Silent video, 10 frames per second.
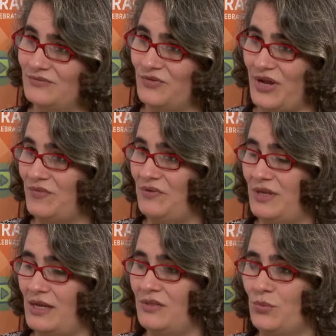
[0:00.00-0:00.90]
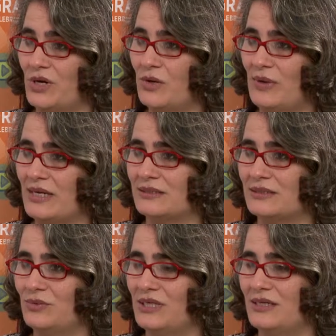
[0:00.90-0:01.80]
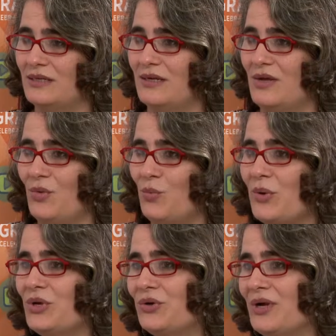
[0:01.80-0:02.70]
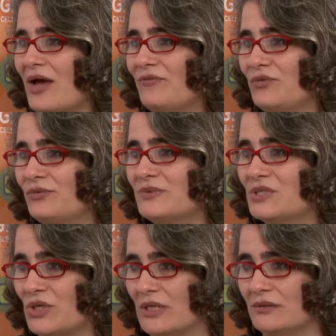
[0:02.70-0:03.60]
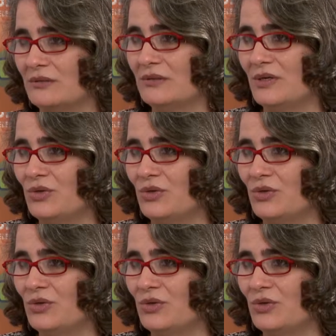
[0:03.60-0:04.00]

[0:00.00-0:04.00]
for everything in the workplace, where we don't have to struggle